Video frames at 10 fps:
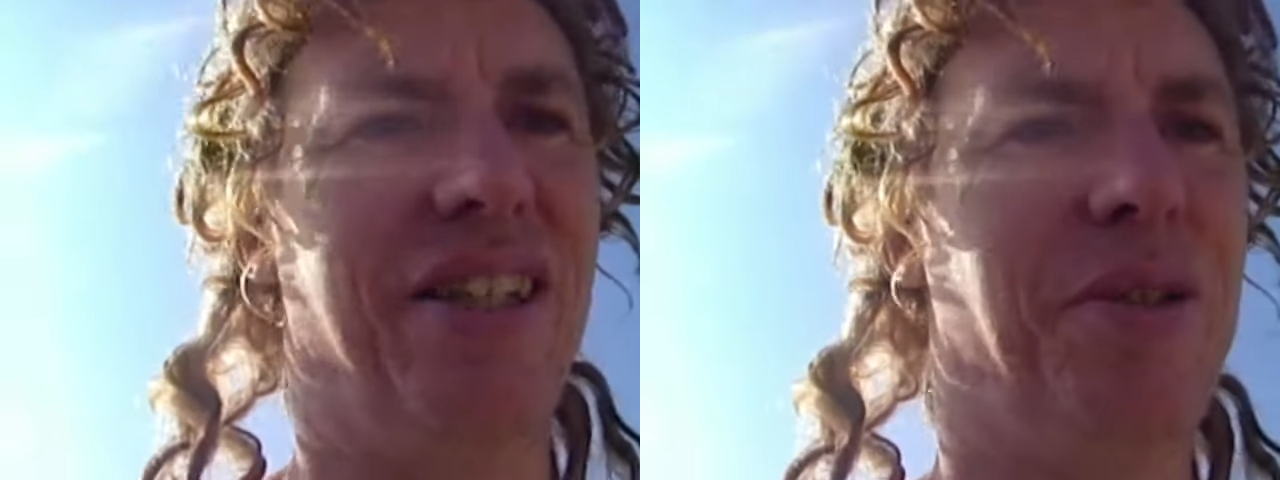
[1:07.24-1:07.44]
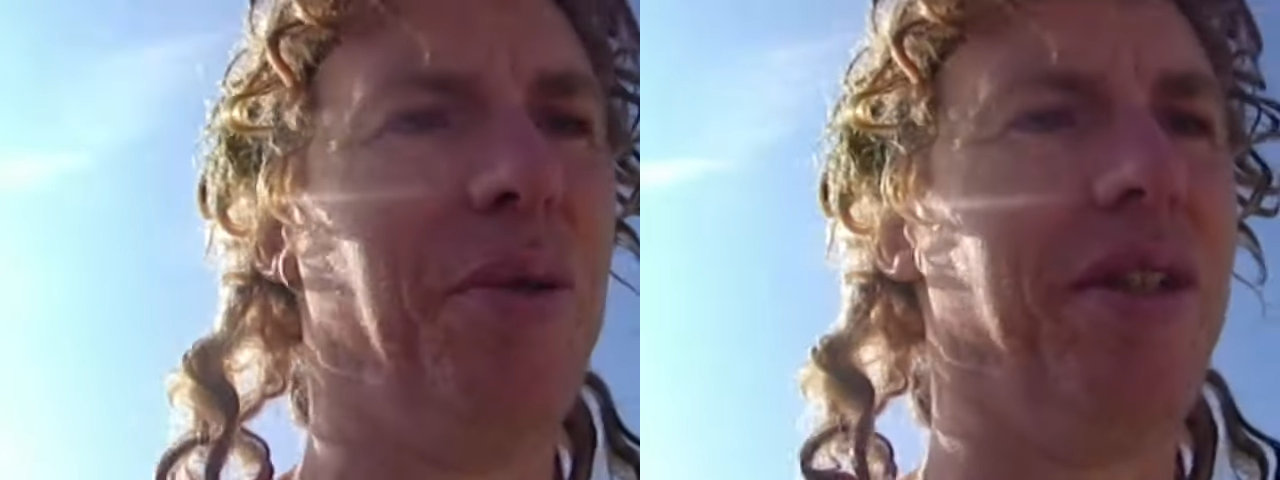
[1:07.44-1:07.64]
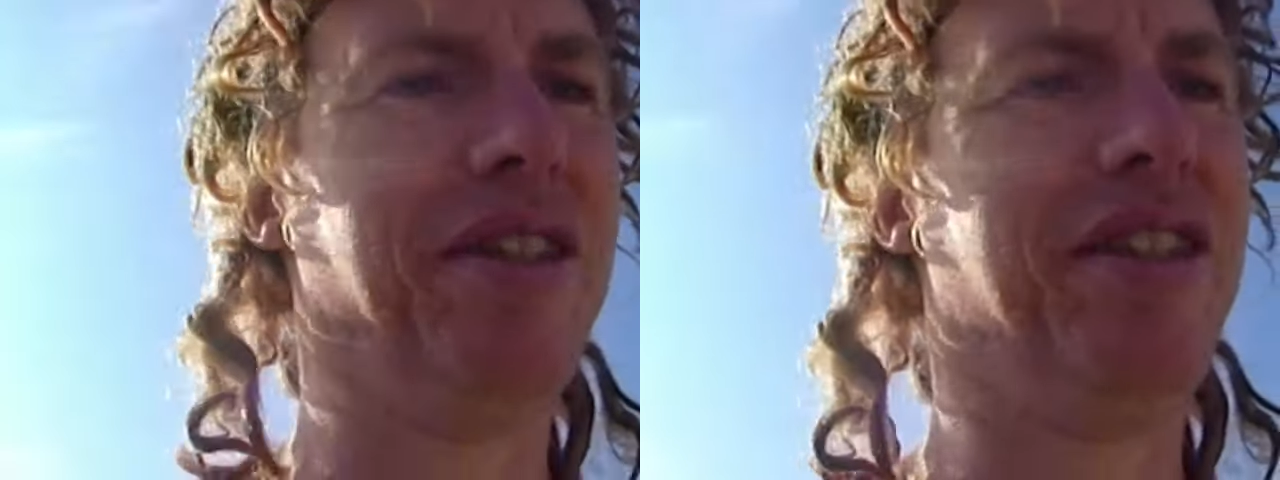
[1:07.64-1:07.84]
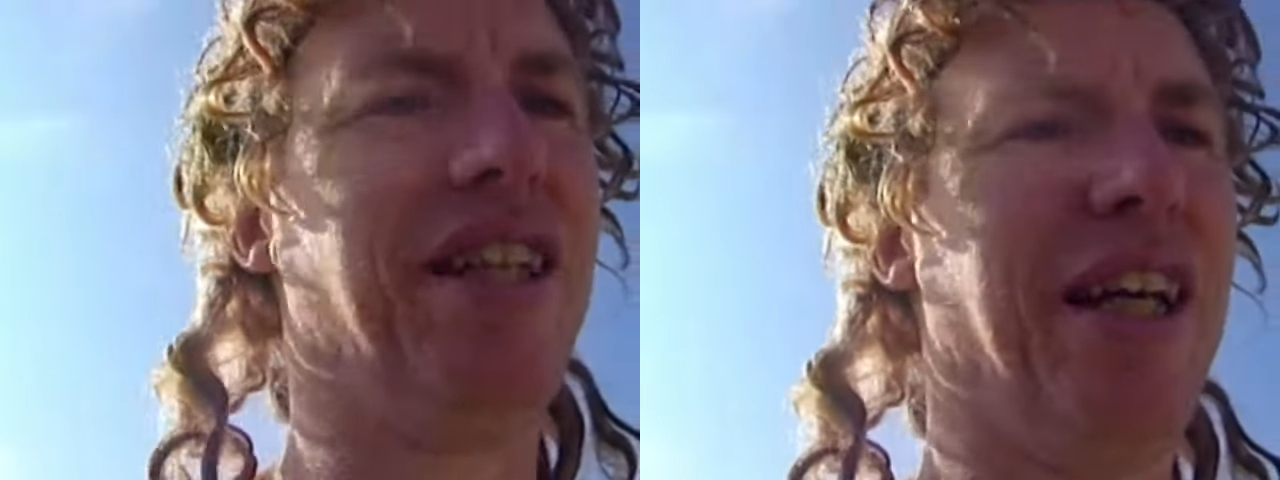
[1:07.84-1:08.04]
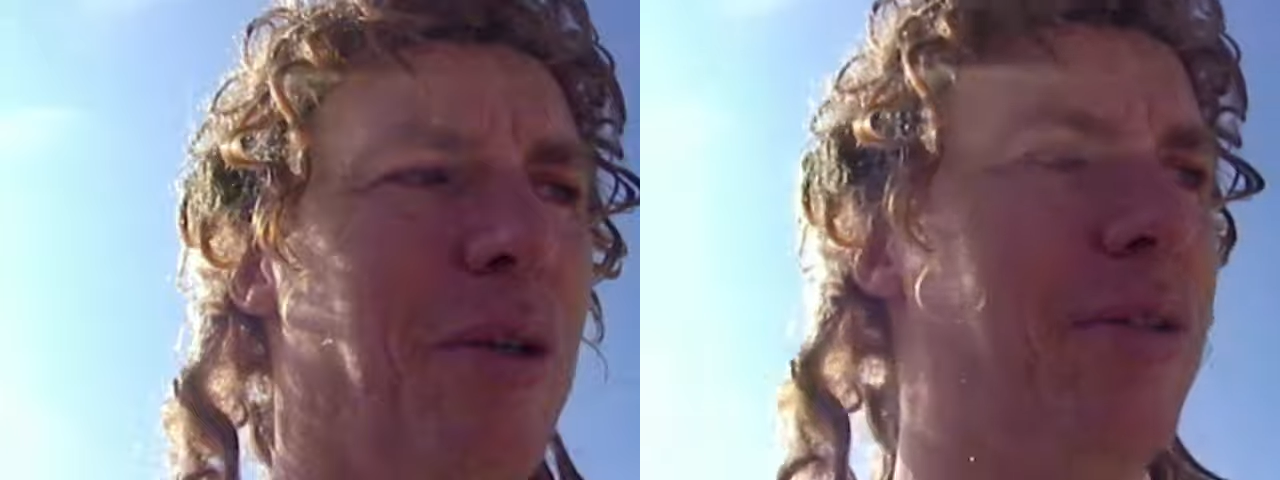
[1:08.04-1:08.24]
So I
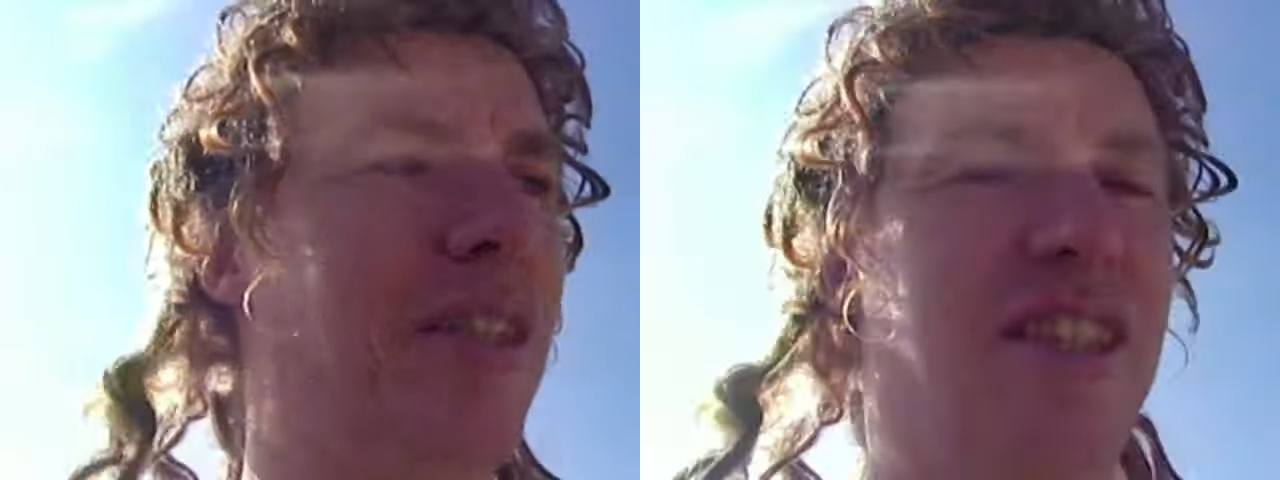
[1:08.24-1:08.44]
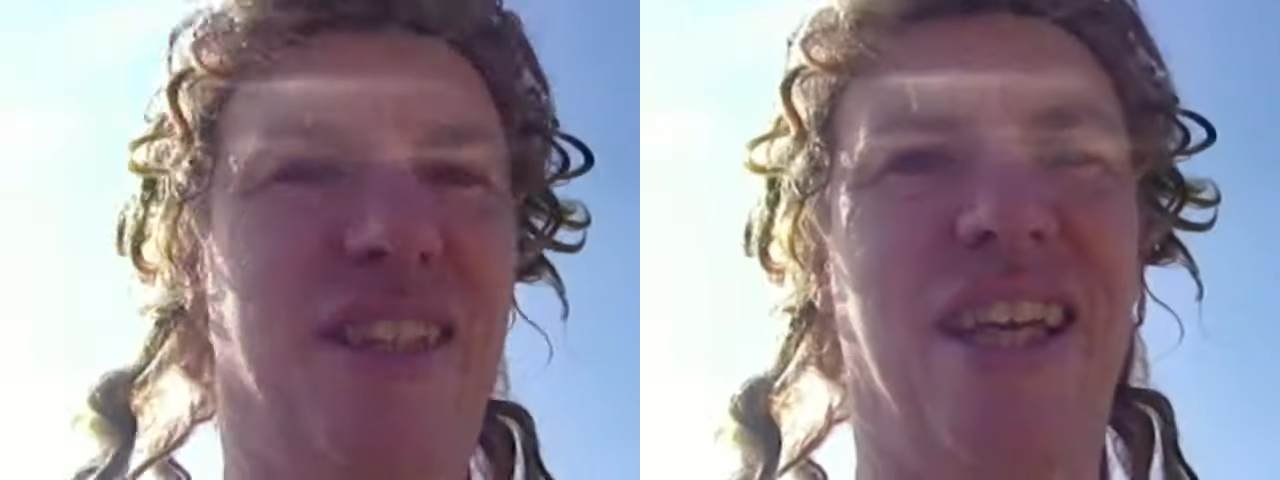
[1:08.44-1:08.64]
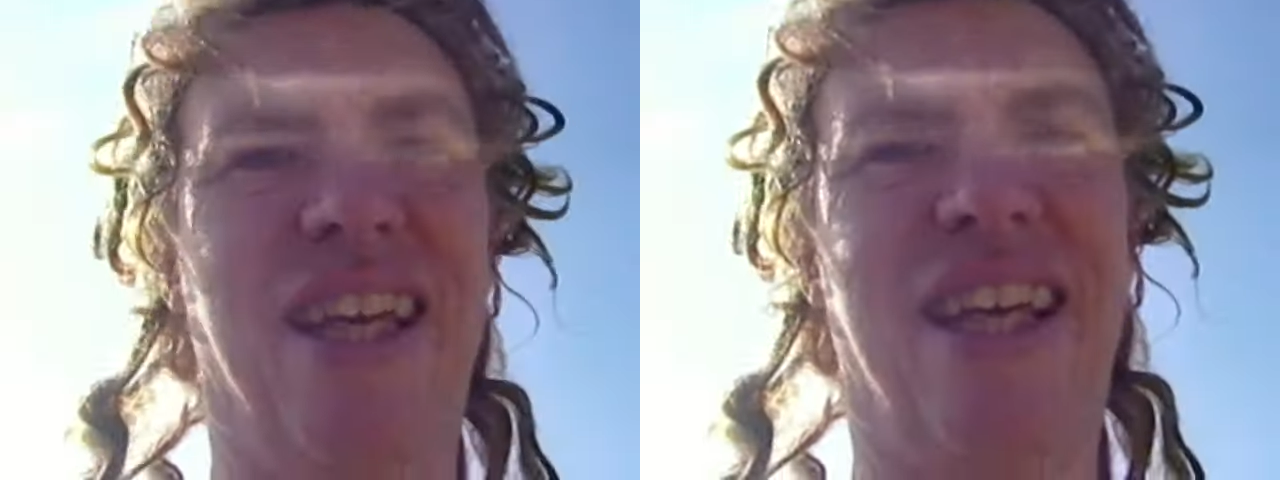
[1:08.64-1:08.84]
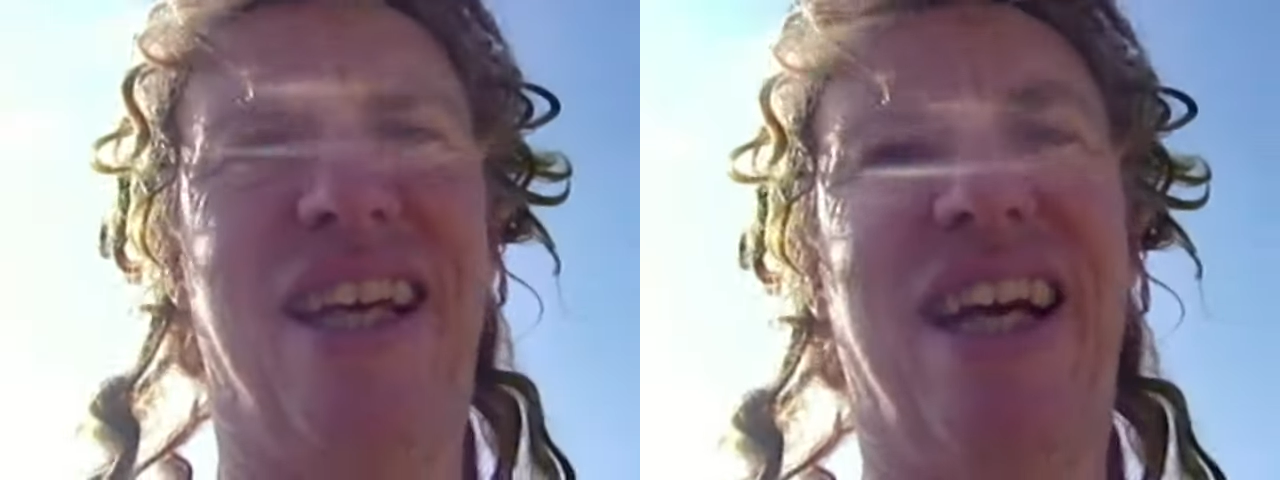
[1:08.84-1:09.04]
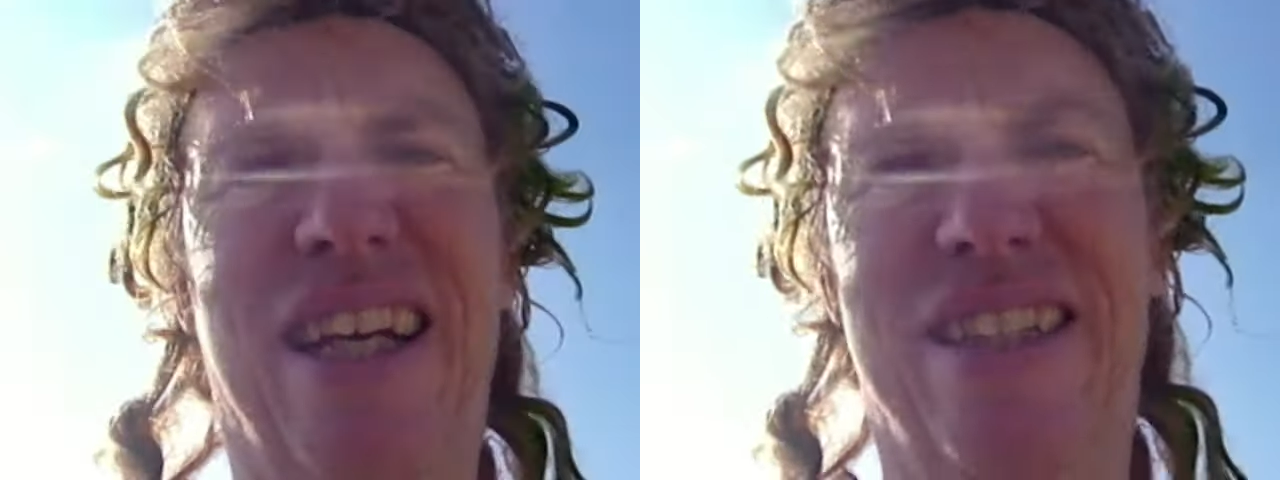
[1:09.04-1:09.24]
try not to stay
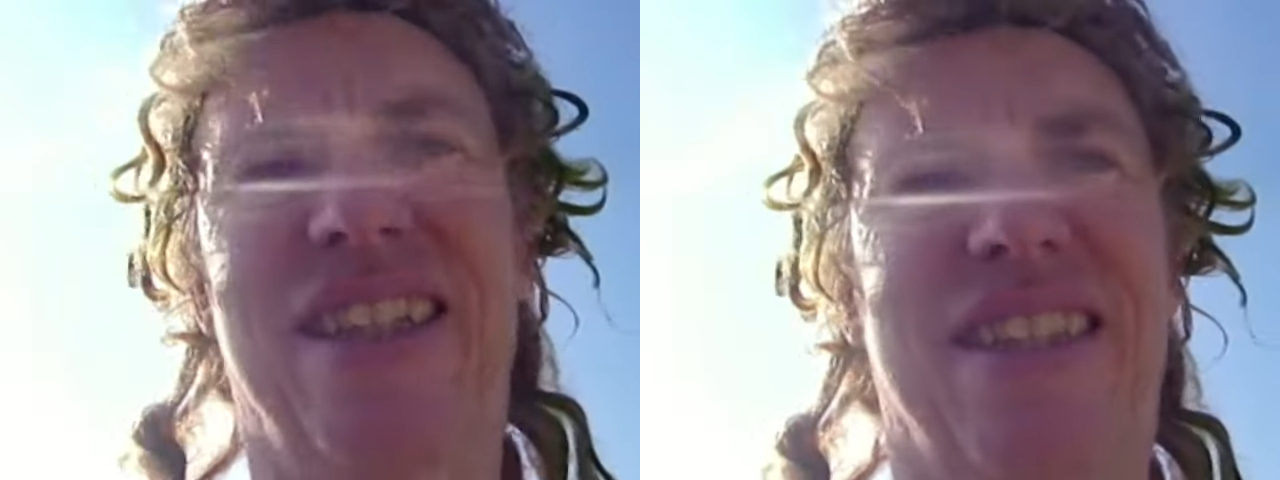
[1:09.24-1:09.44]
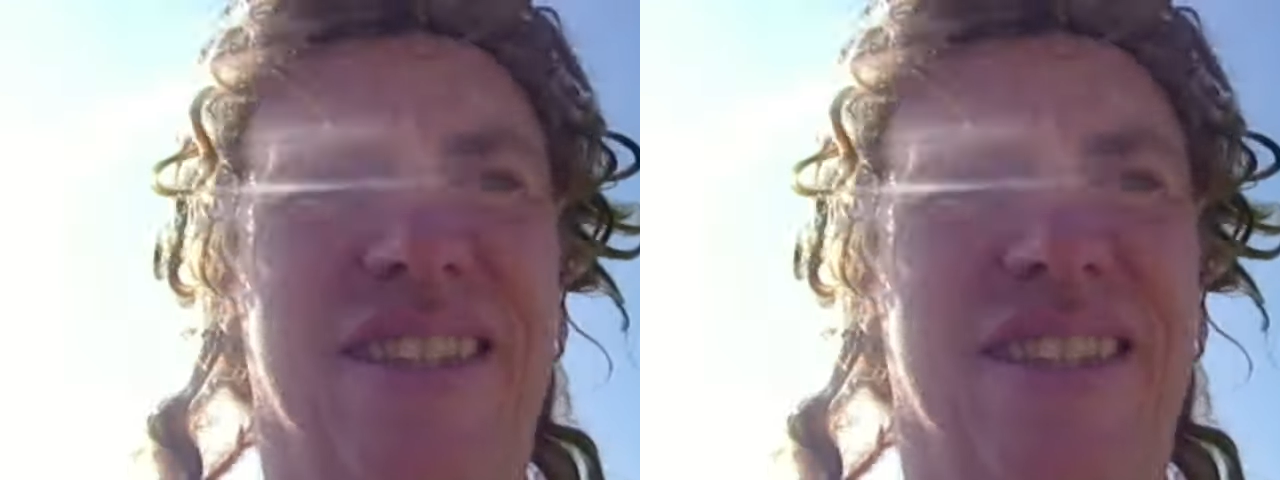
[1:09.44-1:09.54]
in the